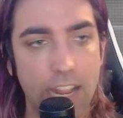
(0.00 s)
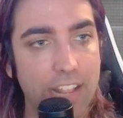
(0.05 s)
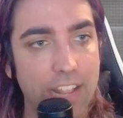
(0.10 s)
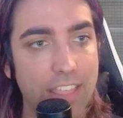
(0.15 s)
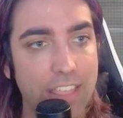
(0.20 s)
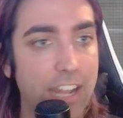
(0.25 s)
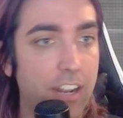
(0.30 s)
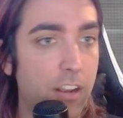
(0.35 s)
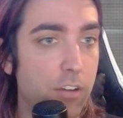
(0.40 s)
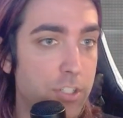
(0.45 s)
and
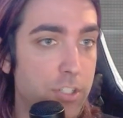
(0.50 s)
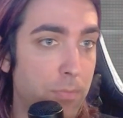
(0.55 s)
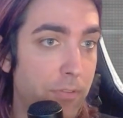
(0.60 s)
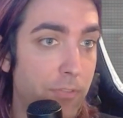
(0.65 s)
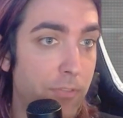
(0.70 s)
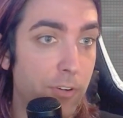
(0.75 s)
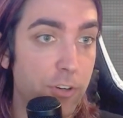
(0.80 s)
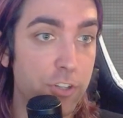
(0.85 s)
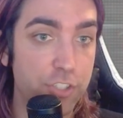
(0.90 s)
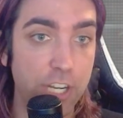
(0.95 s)
that goes to my
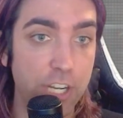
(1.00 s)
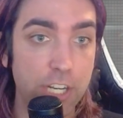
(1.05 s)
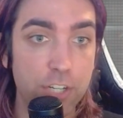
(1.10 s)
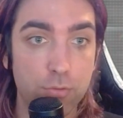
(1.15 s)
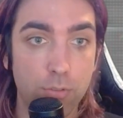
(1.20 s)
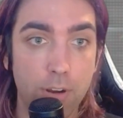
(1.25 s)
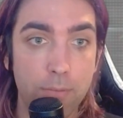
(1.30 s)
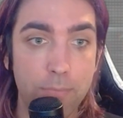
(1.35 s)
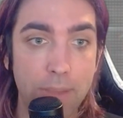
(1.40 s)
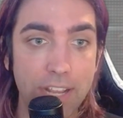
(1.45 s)
first change
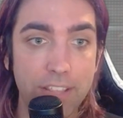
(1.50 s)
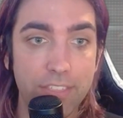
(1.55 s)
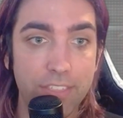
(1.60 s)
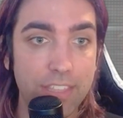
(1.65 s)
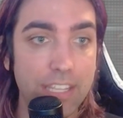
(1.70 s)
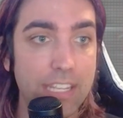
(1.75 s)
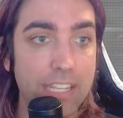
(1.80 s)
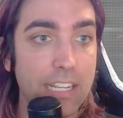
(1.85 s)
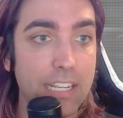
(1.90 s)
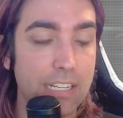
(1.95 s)
where I made
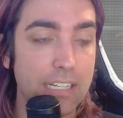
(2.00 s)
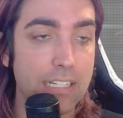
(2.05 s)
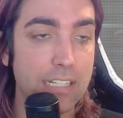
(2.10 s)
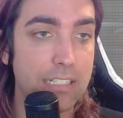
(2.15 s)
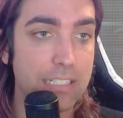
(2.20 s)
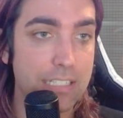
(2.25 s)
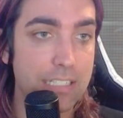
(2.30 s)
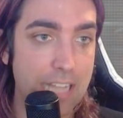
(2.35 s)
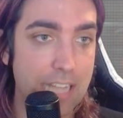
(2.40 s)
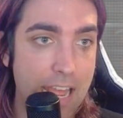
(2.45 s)
the
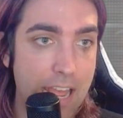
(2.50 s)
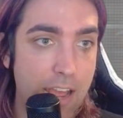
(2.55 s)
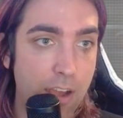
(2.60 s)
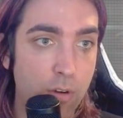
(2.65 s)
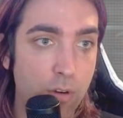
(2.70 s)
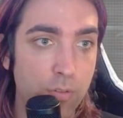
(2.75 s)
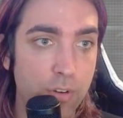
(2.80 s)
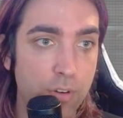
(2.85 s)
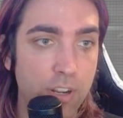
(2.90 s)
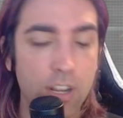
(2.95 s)

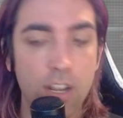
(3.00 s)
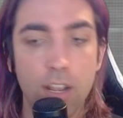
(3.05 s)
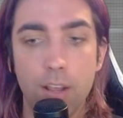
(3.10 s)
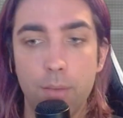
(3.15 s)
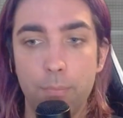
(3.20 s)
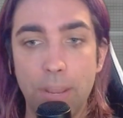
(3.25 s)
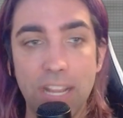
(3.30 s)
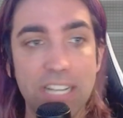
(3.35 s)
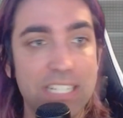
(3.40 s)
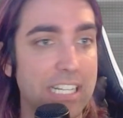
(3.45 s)
town
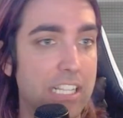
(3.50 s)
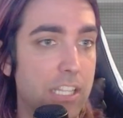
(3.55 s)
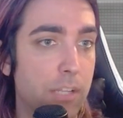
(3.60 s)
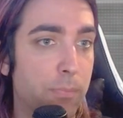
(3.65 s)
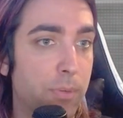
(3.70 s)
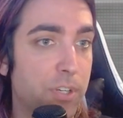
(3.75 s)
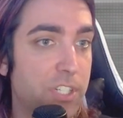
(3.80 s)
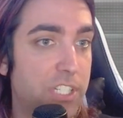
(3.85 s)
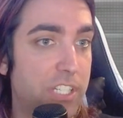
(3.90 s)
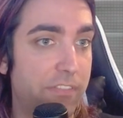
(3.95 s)
based in the
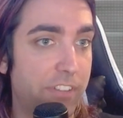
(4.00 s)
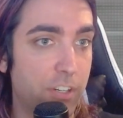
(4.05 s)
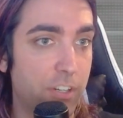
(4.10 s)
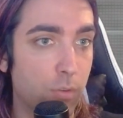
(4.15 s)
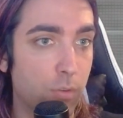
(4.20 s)
Pacific